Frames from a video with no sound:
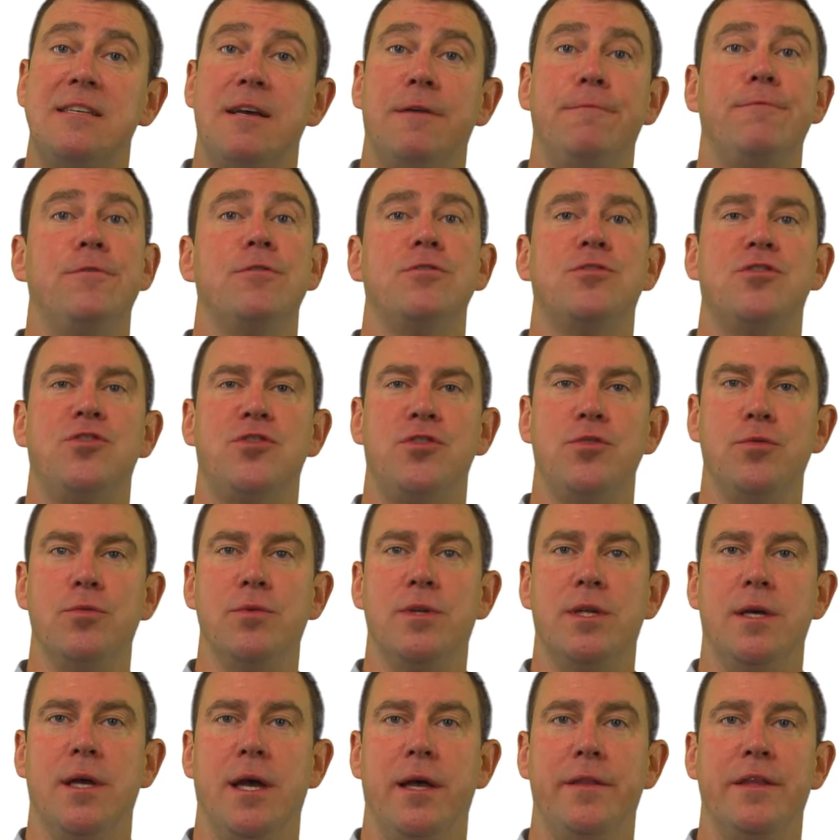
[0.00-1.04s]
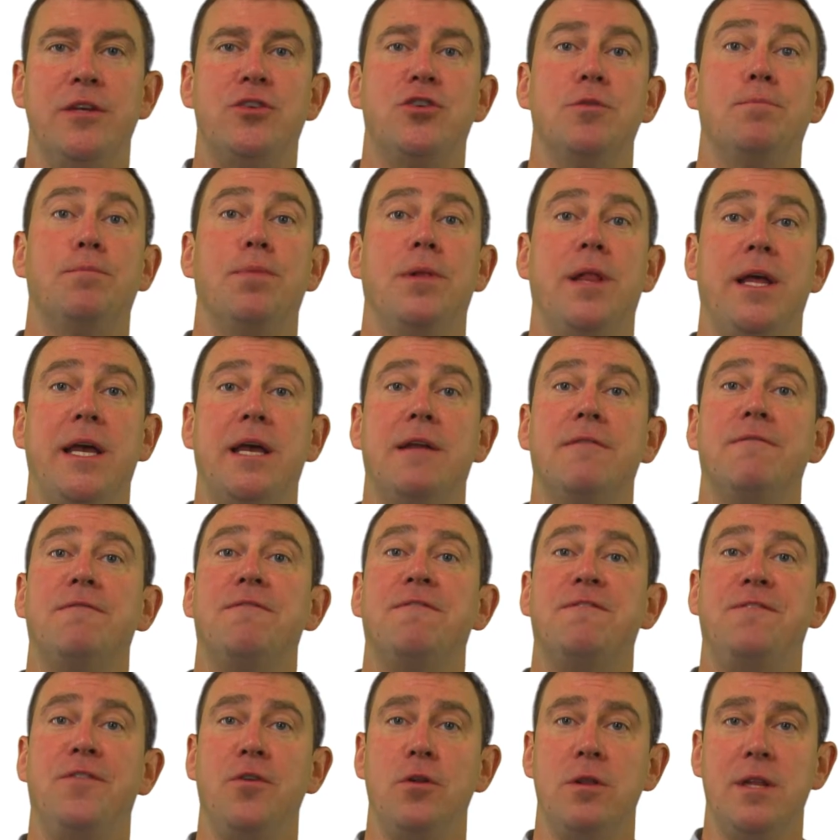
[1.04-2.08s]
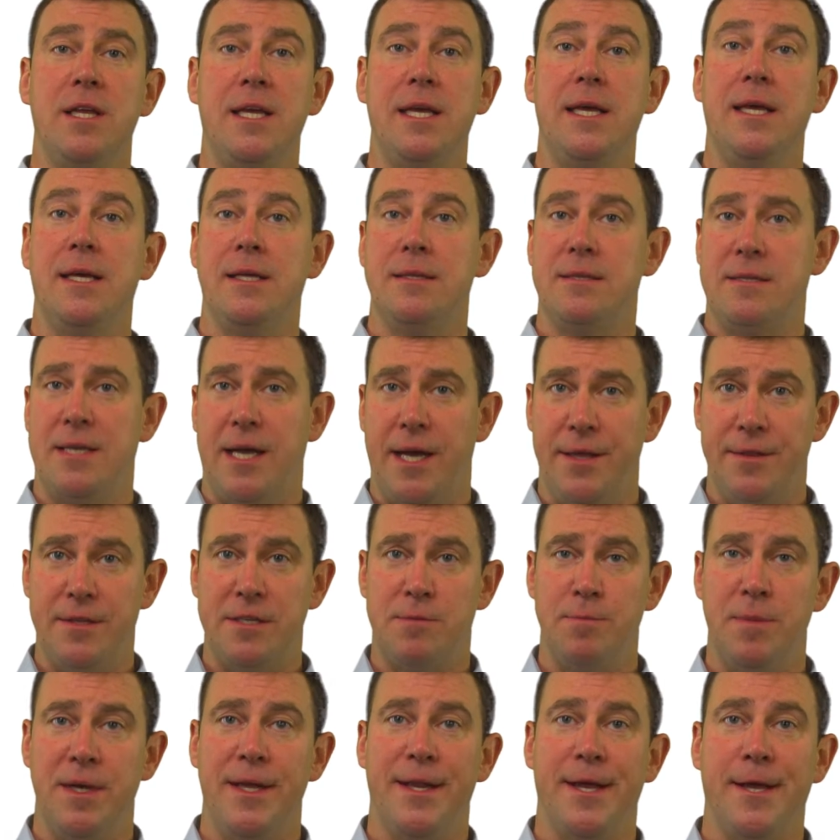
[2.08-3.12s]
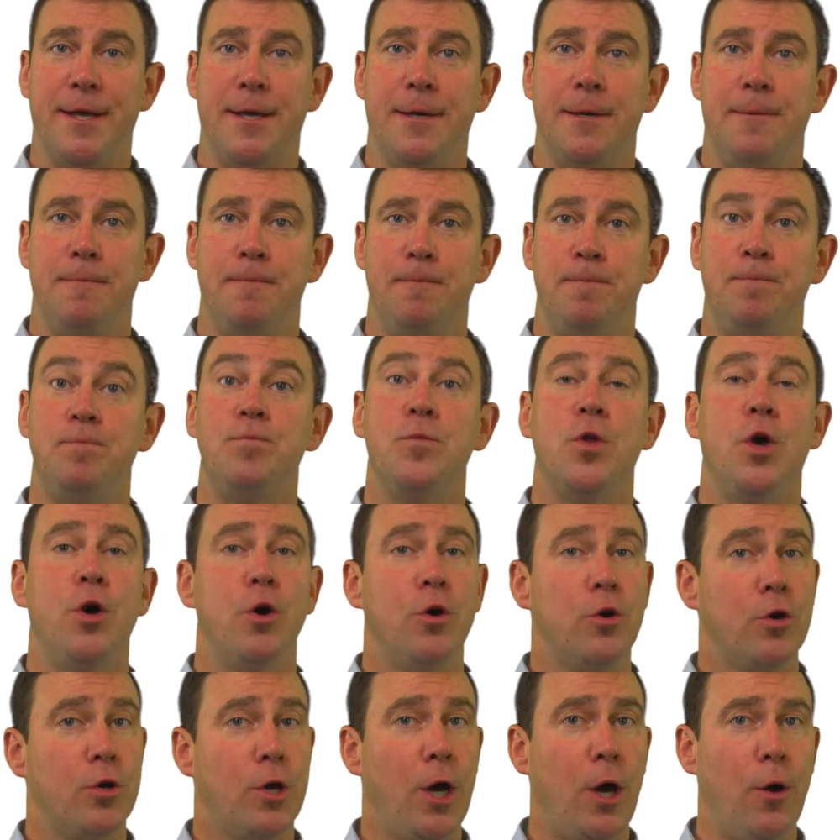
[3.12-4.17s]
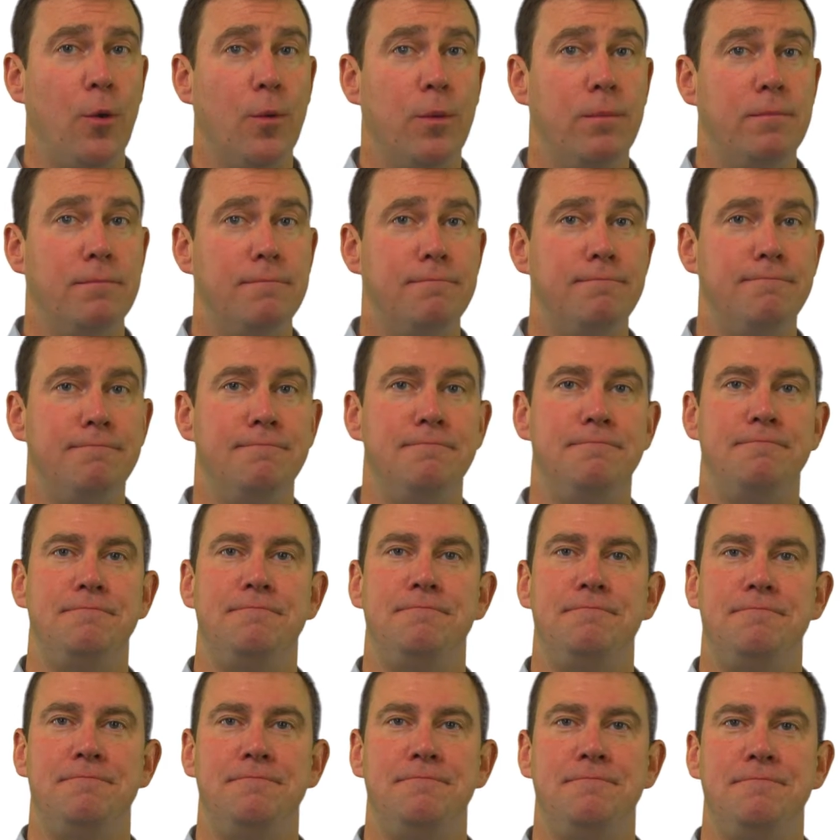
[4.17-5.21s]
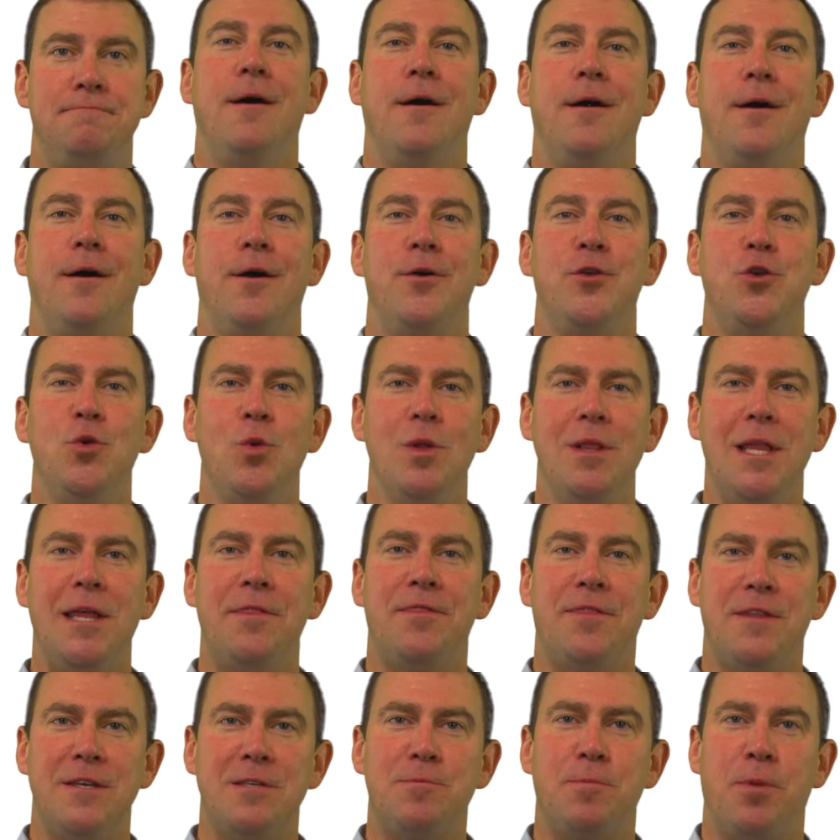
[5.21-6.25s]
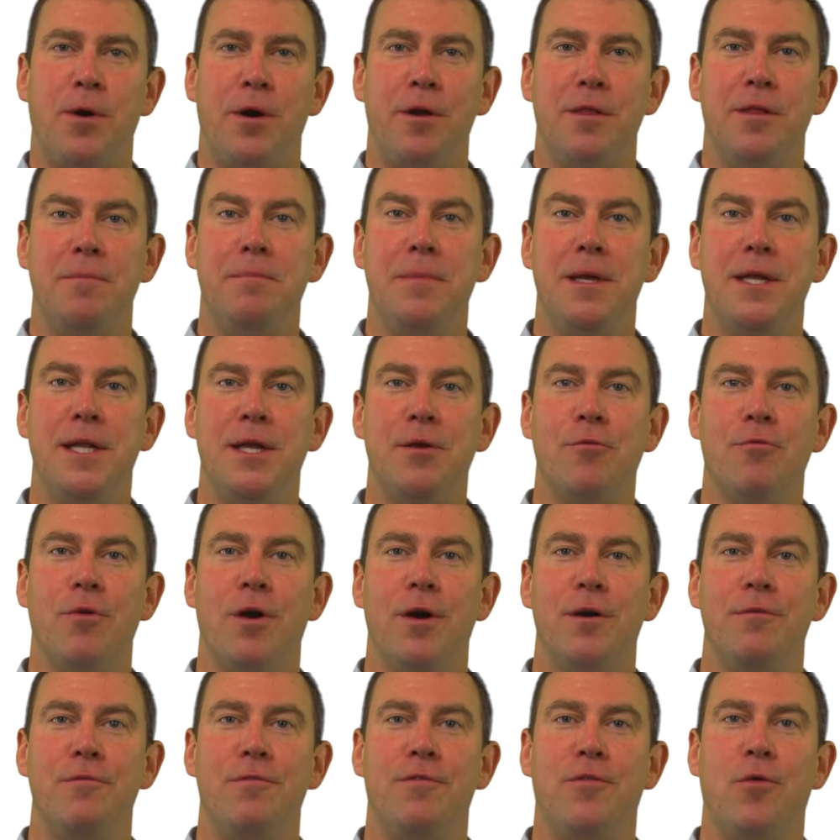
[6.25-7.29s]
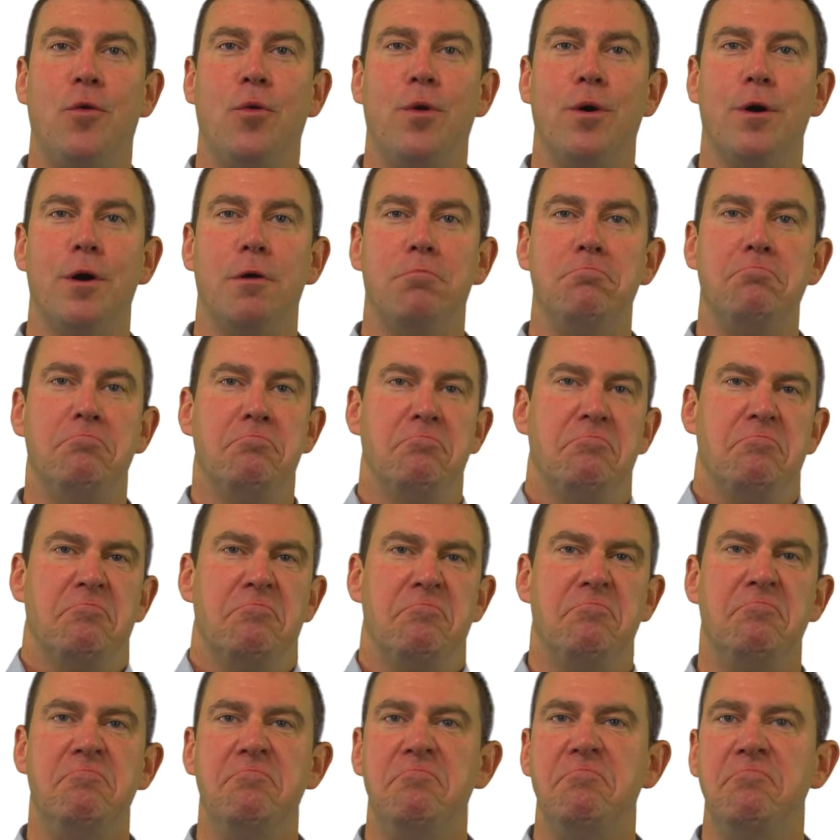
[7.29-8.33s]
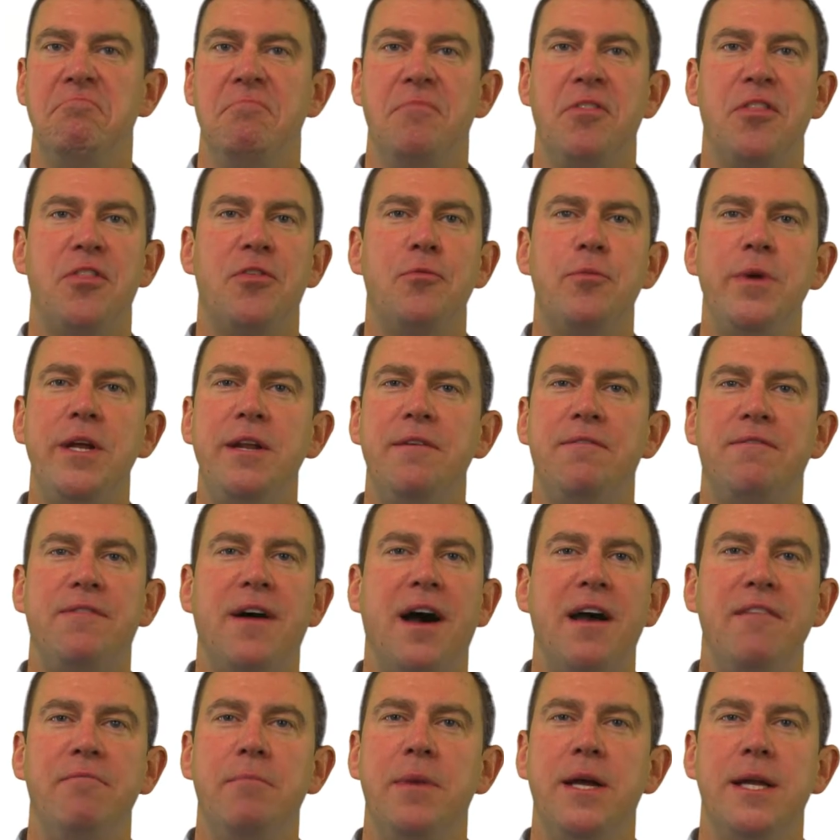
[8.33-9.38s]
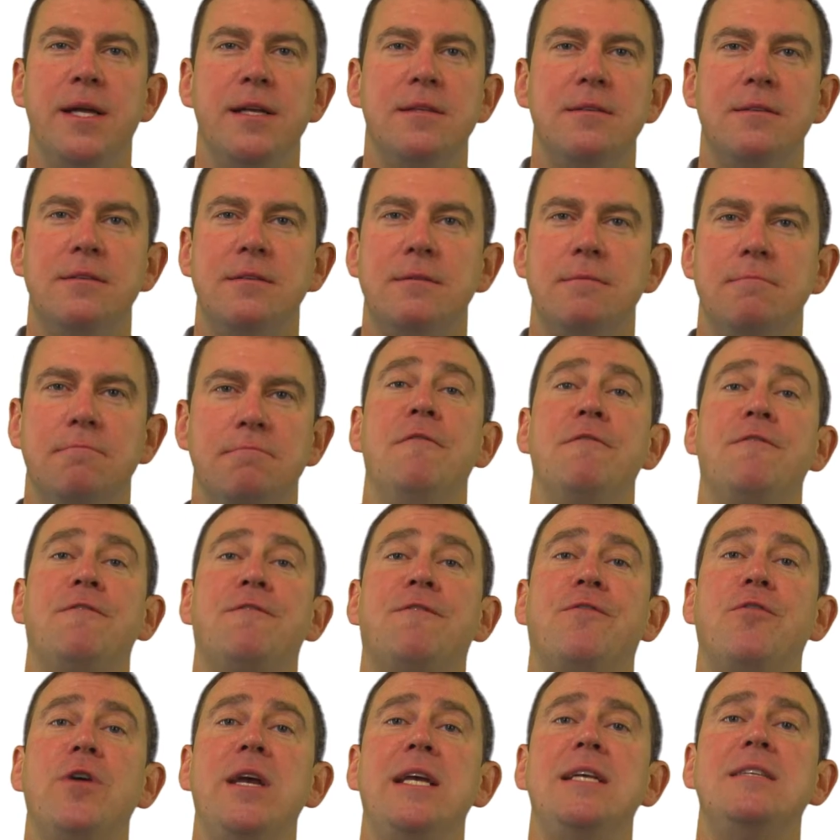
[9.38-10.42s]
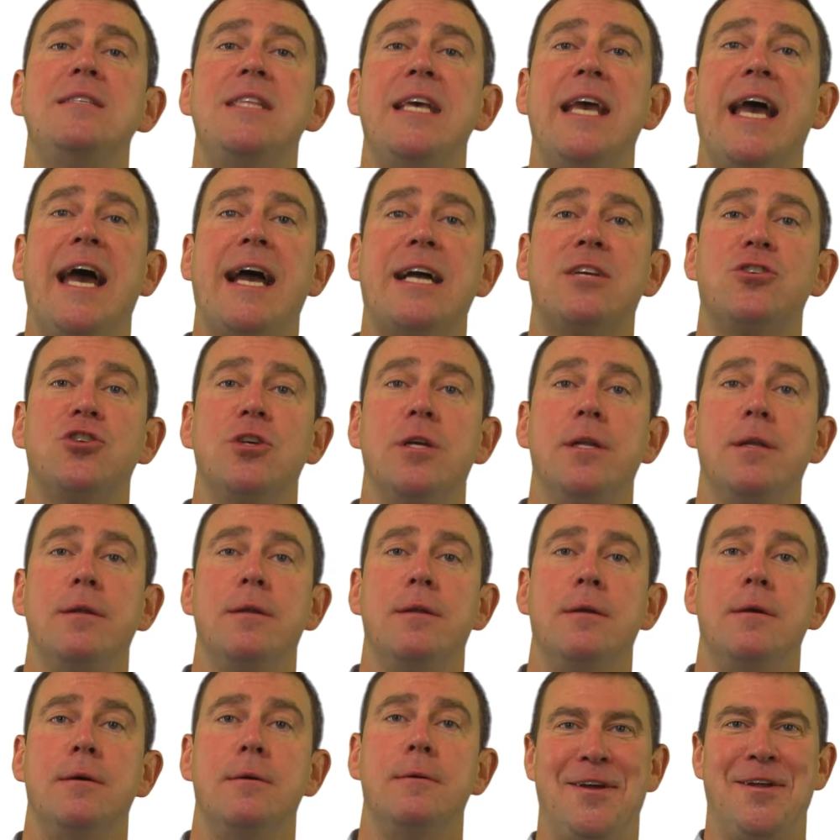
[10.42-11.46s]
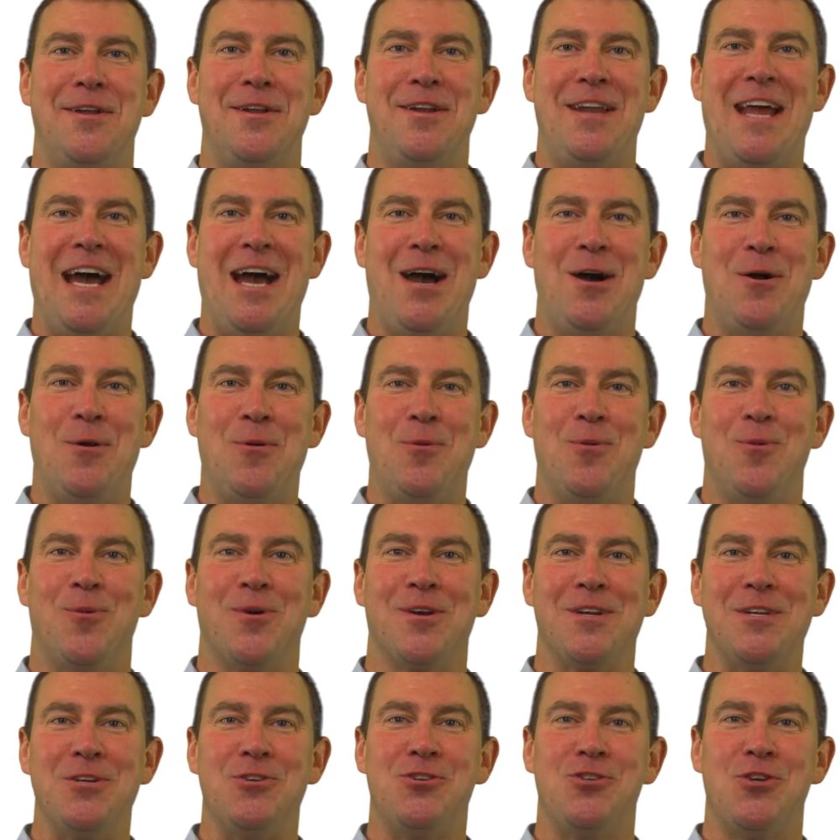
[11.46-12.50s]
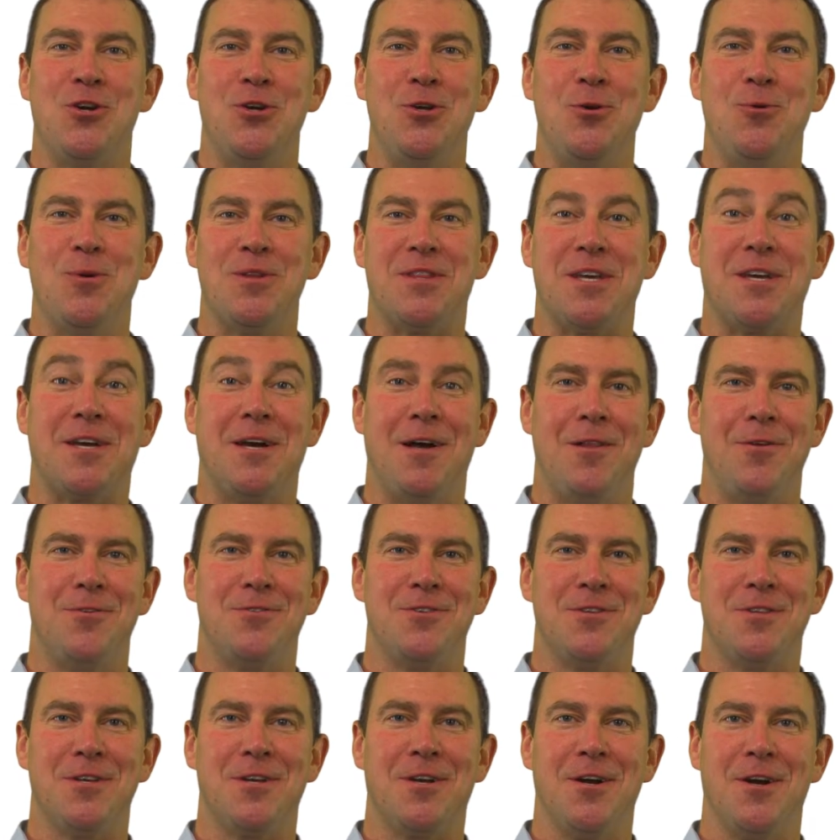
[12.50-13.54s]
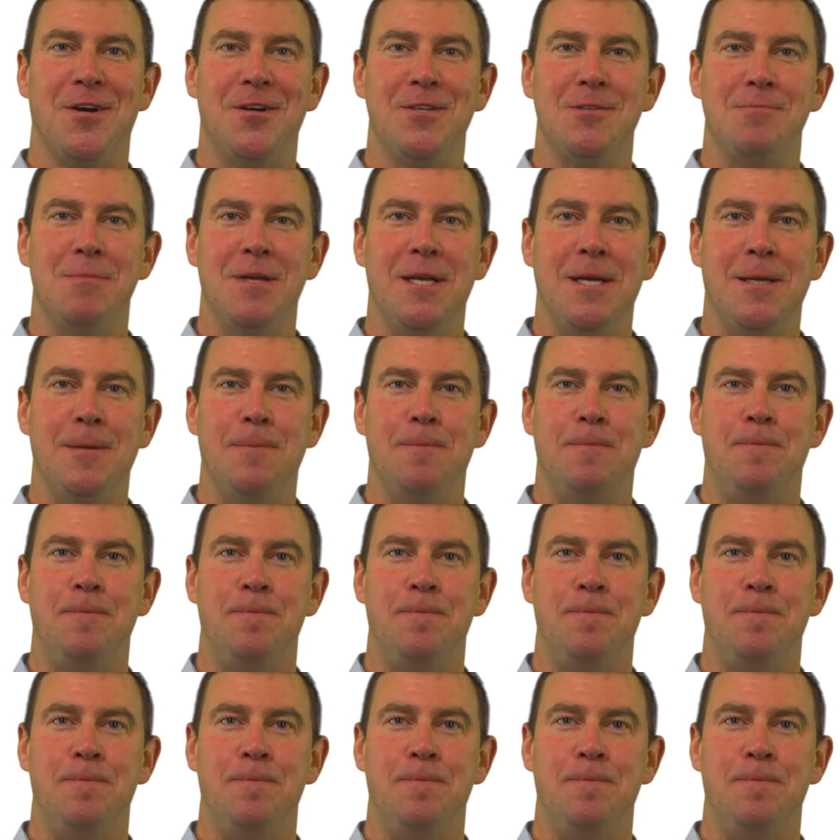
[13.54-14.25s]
of their suit, and they should play it fully inside this meeting. Go! You will let this part of the meeting run for 3 to 5 minutes. Freeze the action. Now, we're going to show you what the colors of the cards mean.